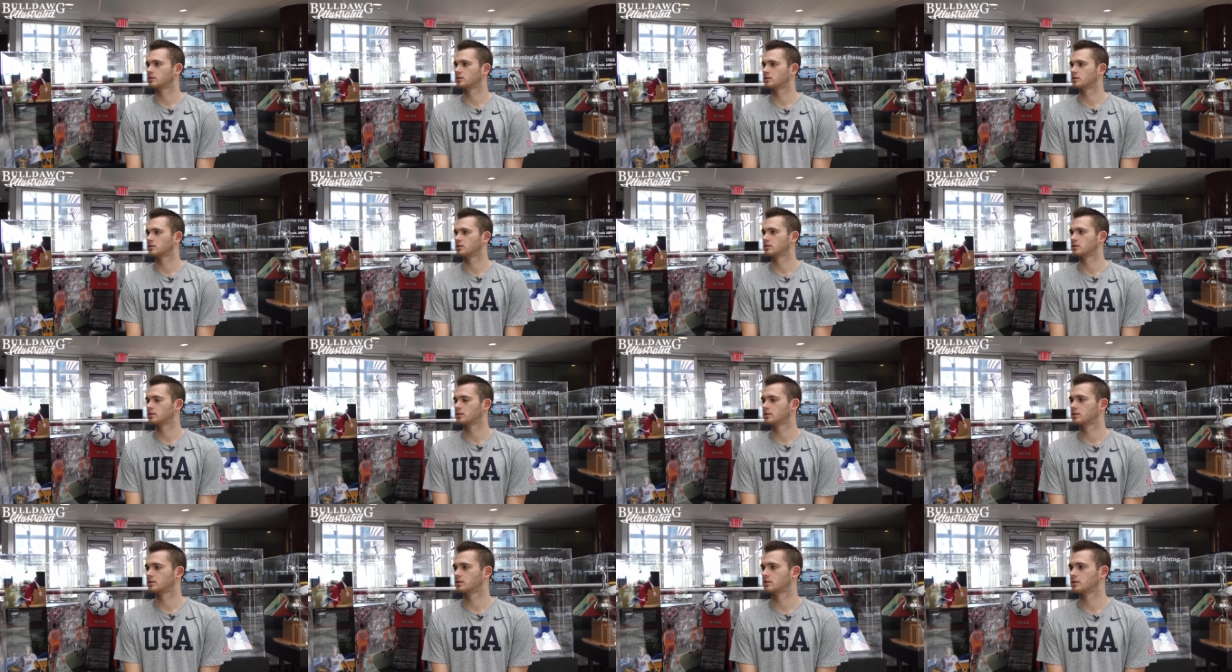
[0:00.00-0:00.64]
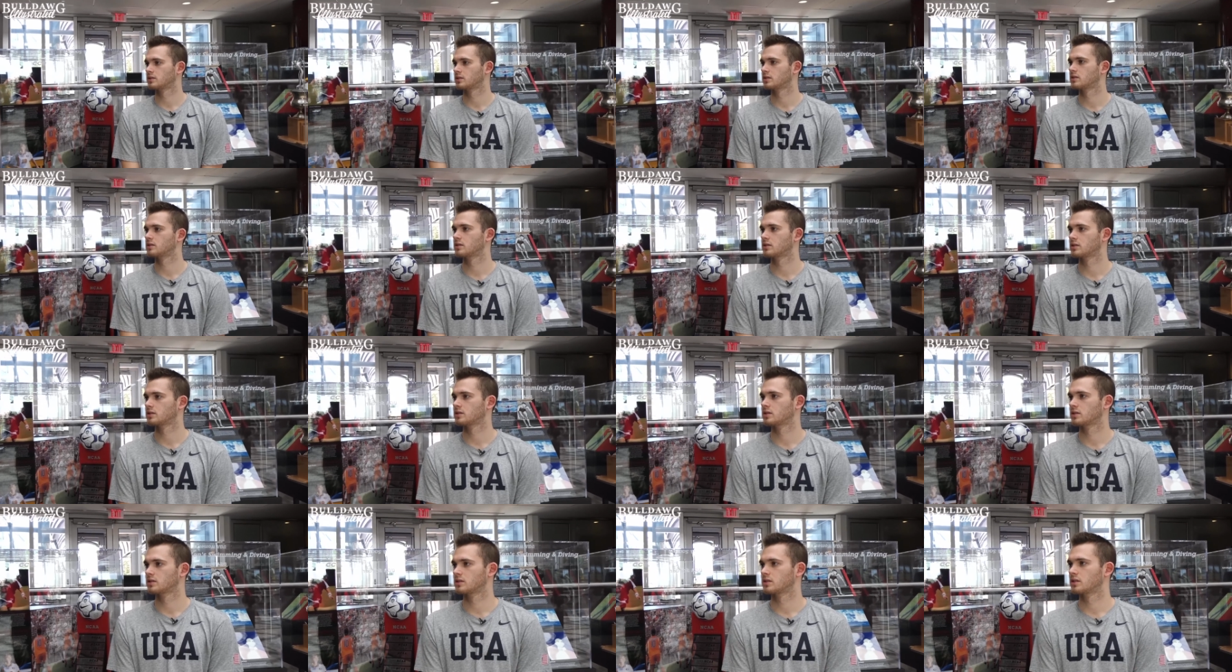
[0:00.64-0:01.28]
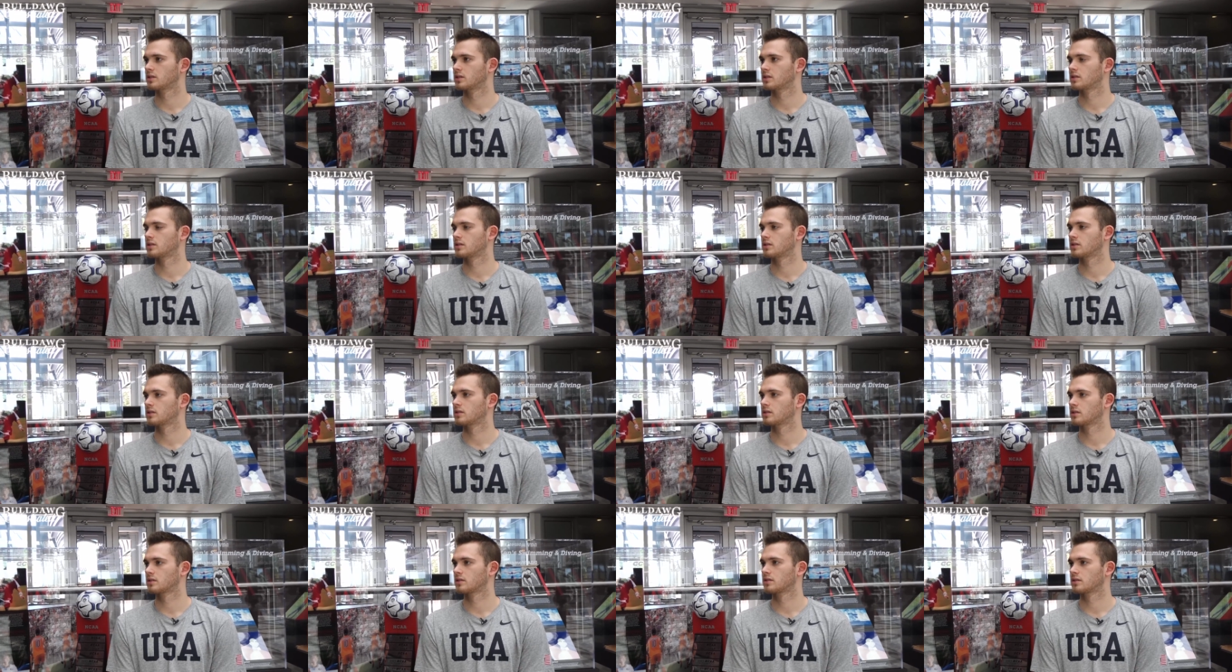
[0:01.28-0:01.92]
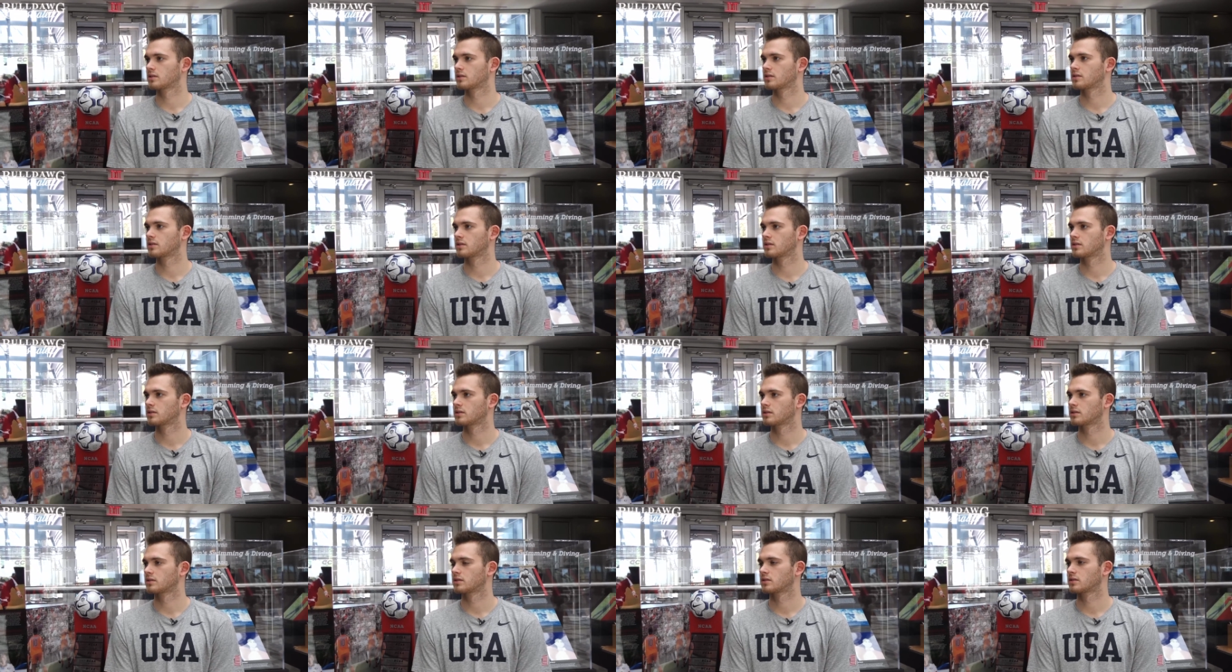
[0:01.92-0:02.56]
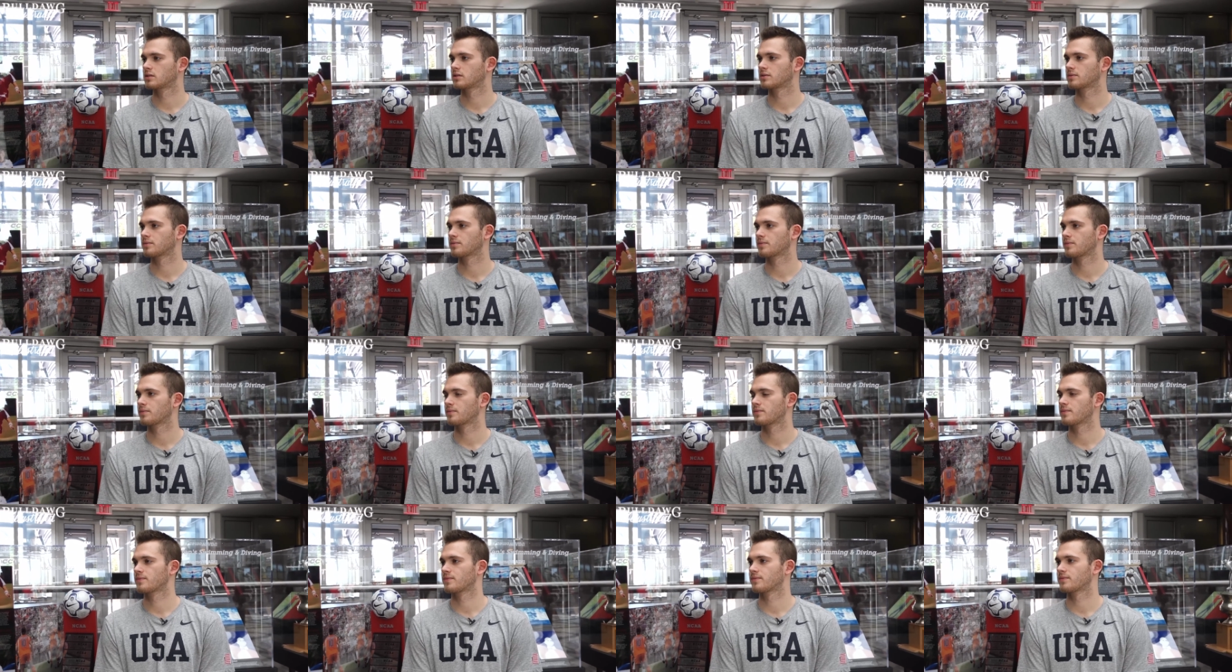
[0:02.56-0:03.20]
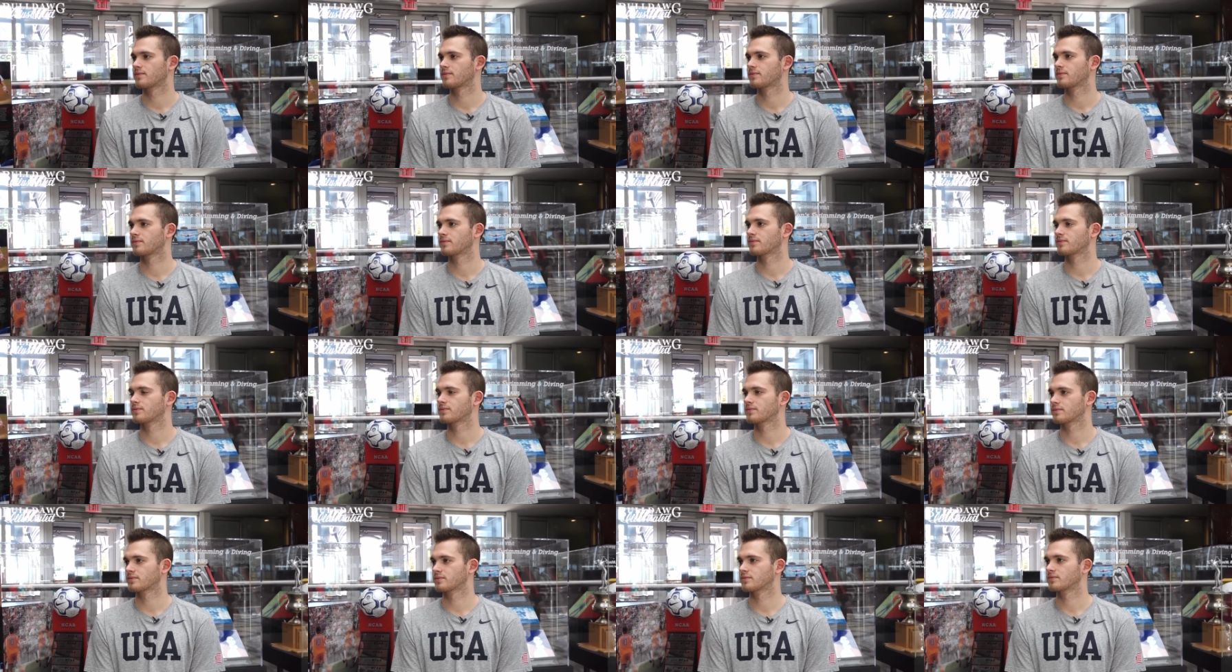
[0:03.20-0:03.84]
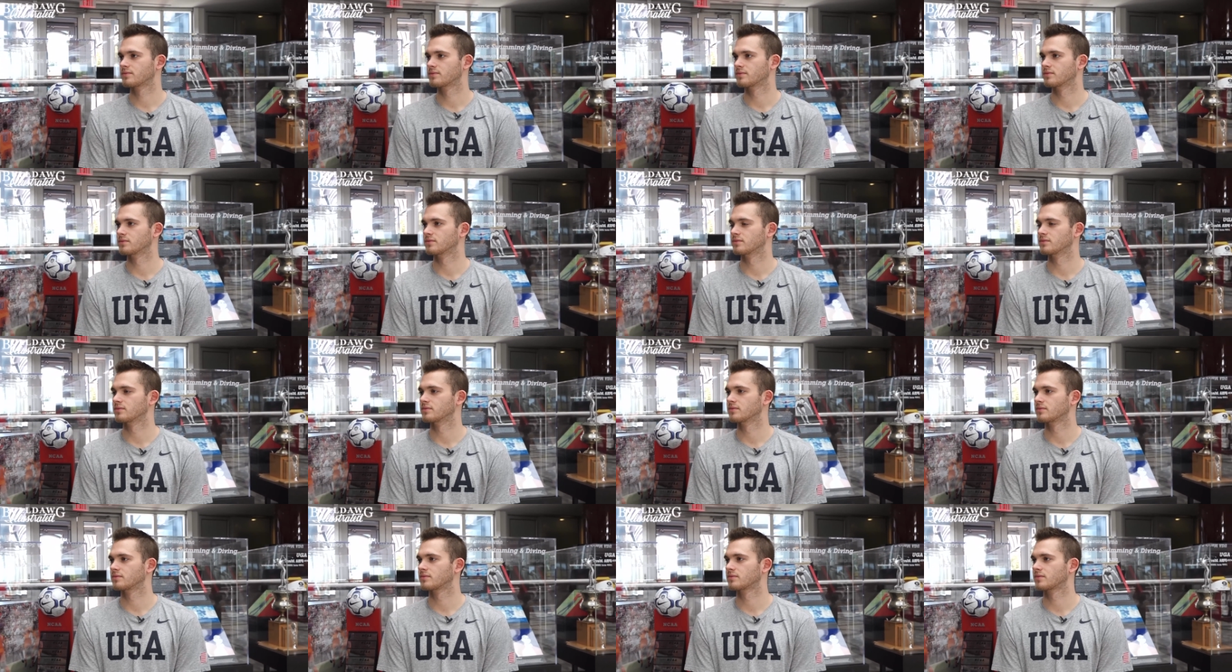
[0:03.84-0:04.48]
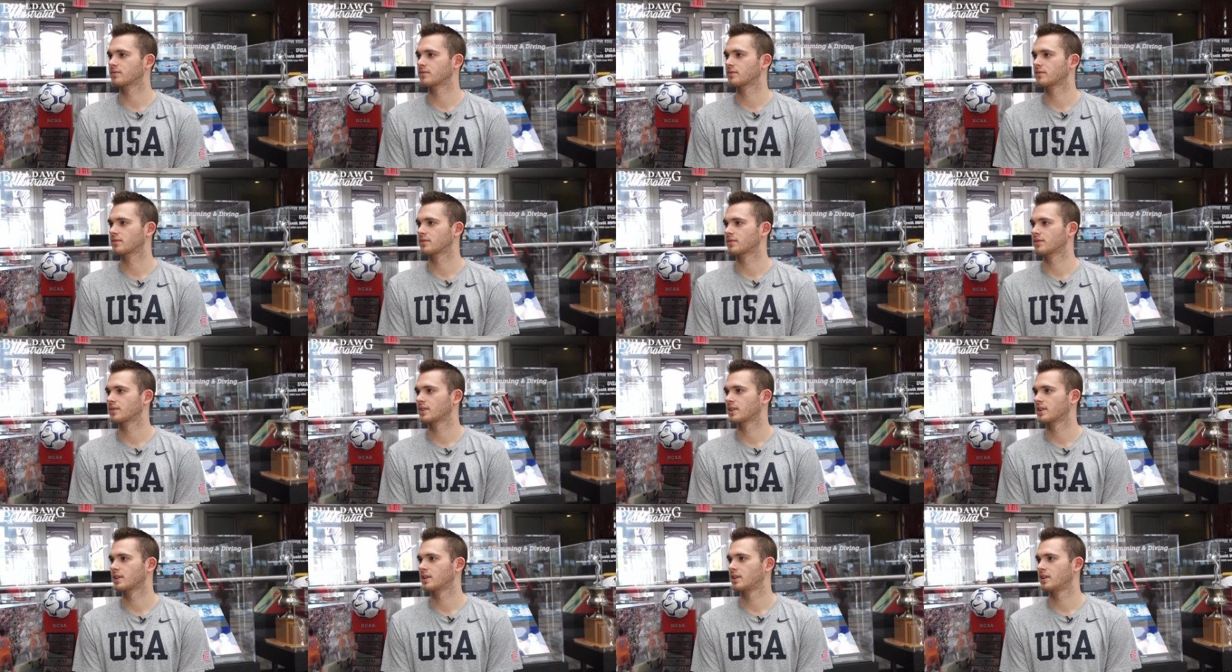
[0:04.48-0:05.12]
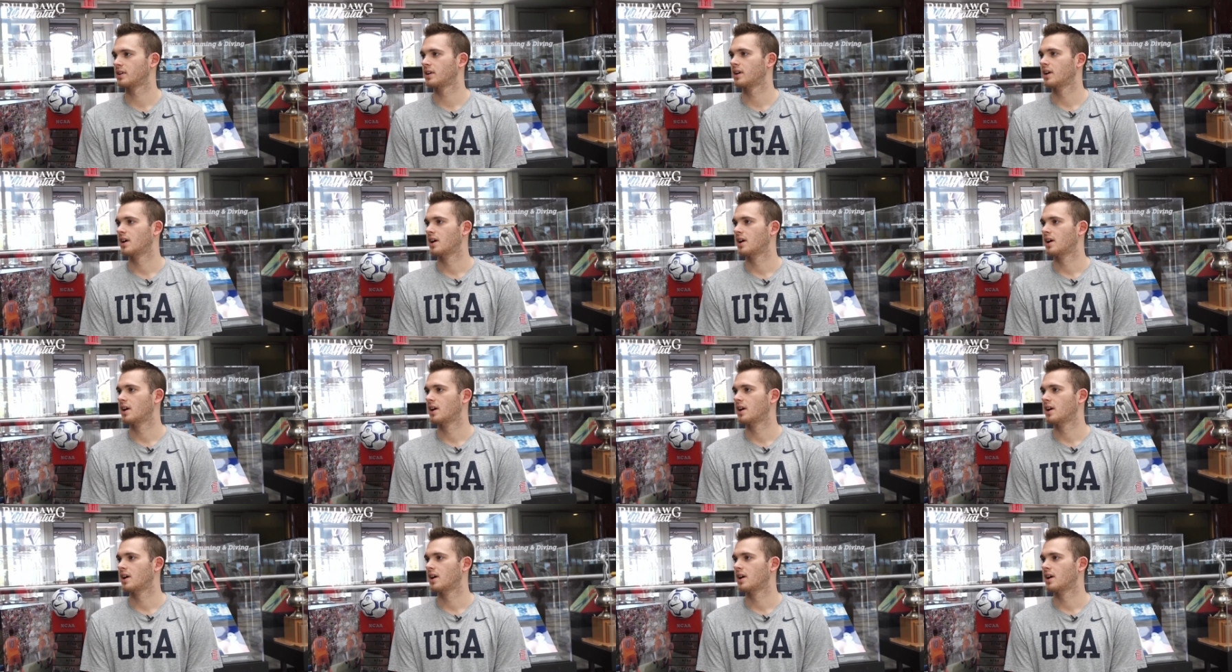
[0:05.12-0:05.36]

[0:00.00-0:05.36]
feel is the first time going? What, are, are, you nervous? How do you feel as a first timer going?